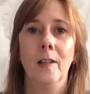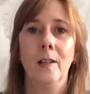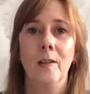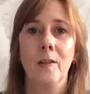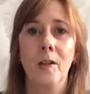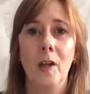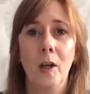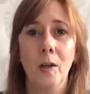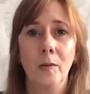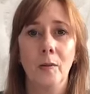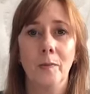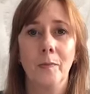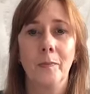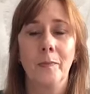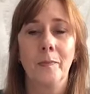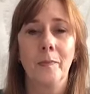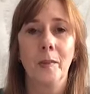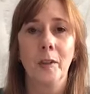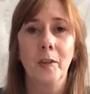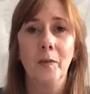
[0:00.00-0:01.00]
So,
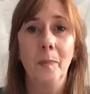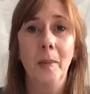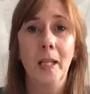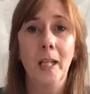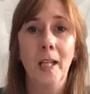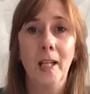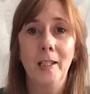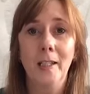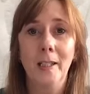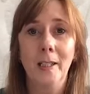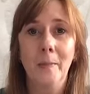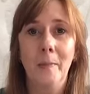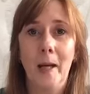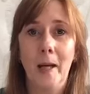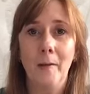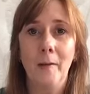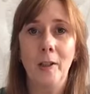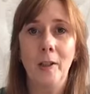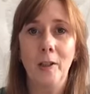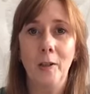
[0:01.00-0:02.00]
you've been learning about
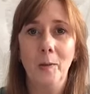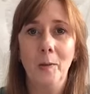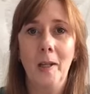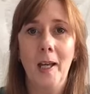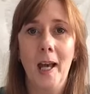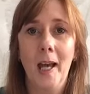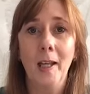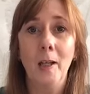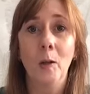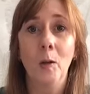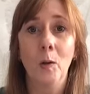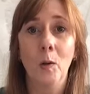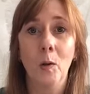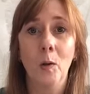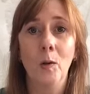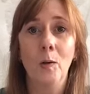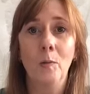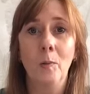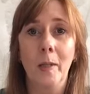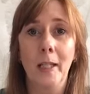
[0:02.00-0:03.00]
the UK
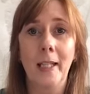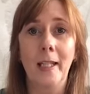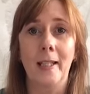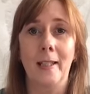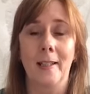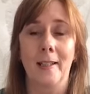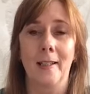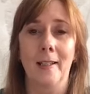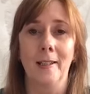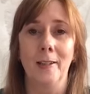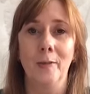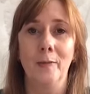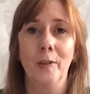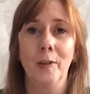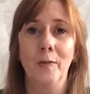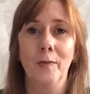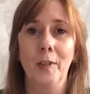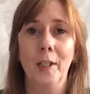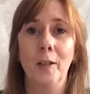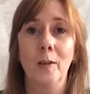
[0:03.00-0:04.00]
all week, and if you've
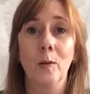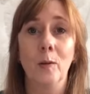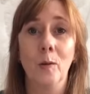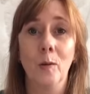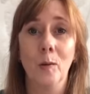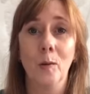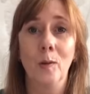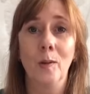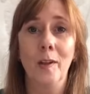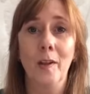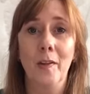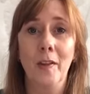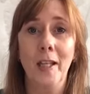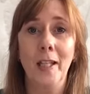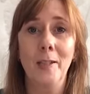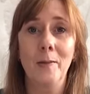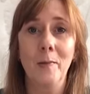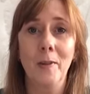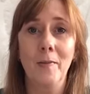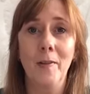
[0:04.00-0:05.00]
done all the things
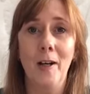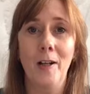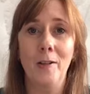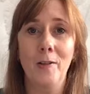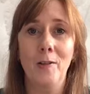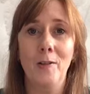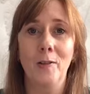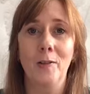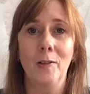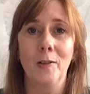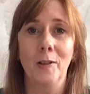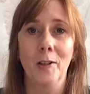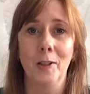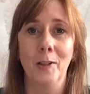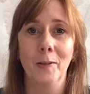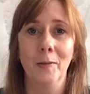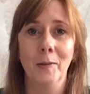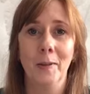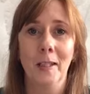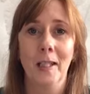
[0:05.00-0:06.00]
we've asked you to
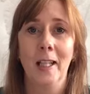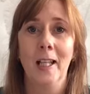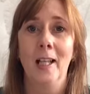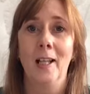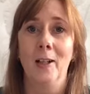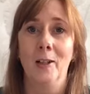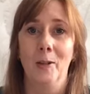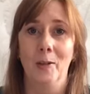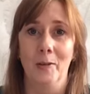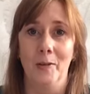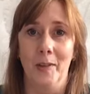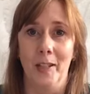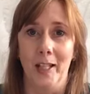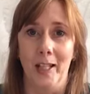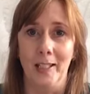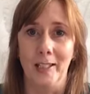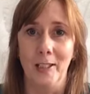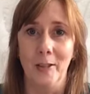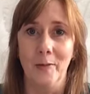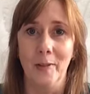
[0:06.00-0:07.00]
do, the
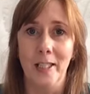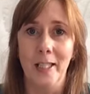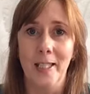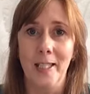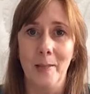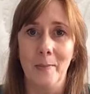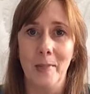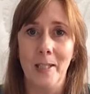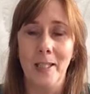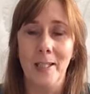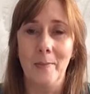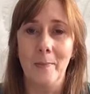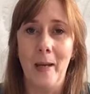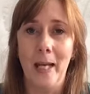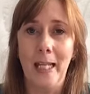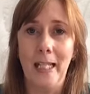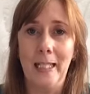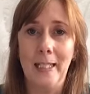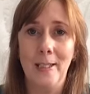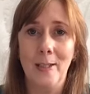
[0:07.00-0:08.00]
activities that Mrs
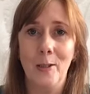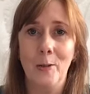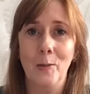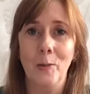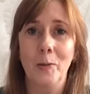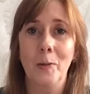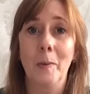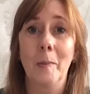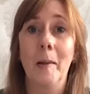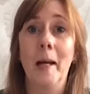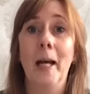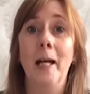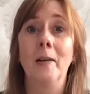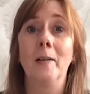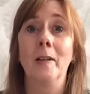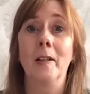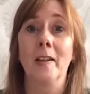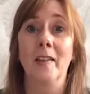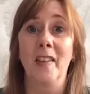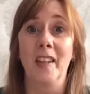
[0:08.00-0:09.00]
Bailey's told you about,
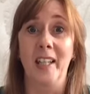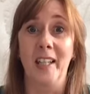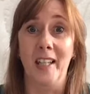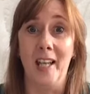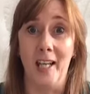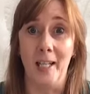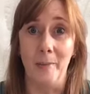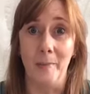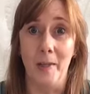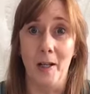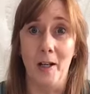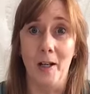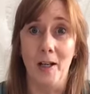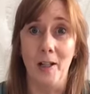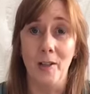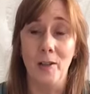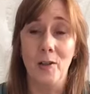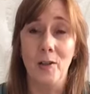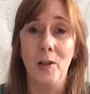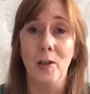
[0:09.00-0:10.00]
the game that I
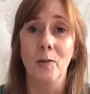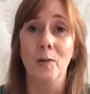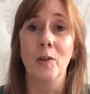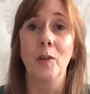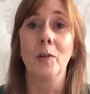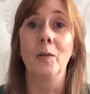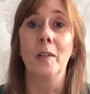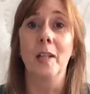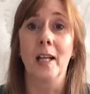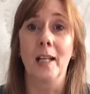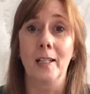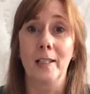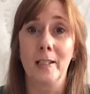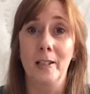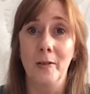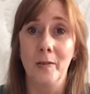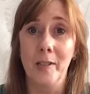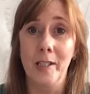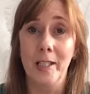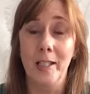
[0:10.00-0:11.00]
showed you, the
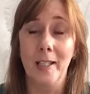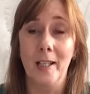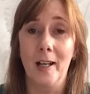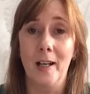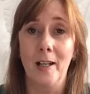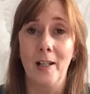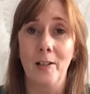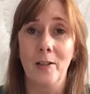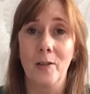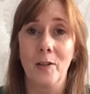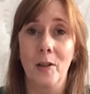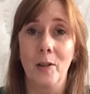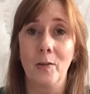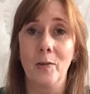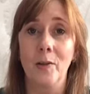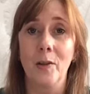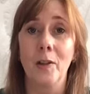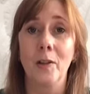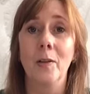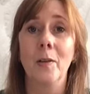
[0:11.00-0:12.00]
activity that I showed
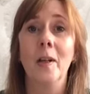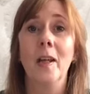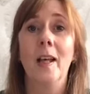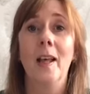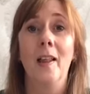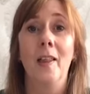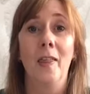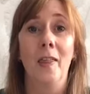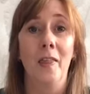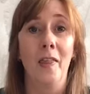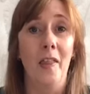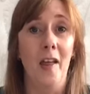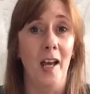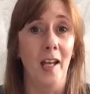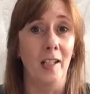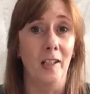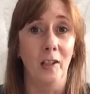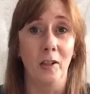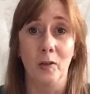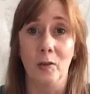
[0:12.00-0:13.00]
you,
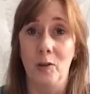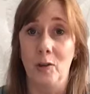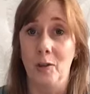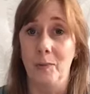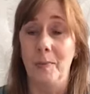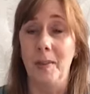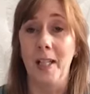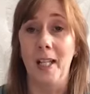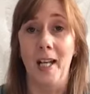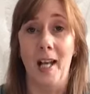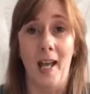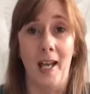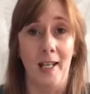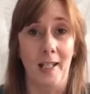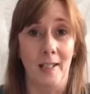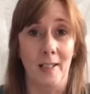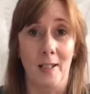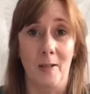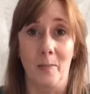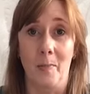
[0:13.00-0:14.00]
then you should be an
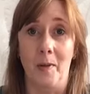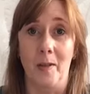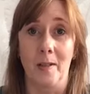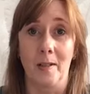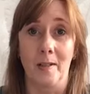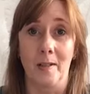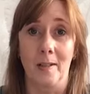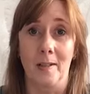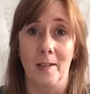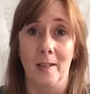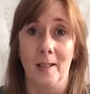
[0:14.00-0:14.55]
expert.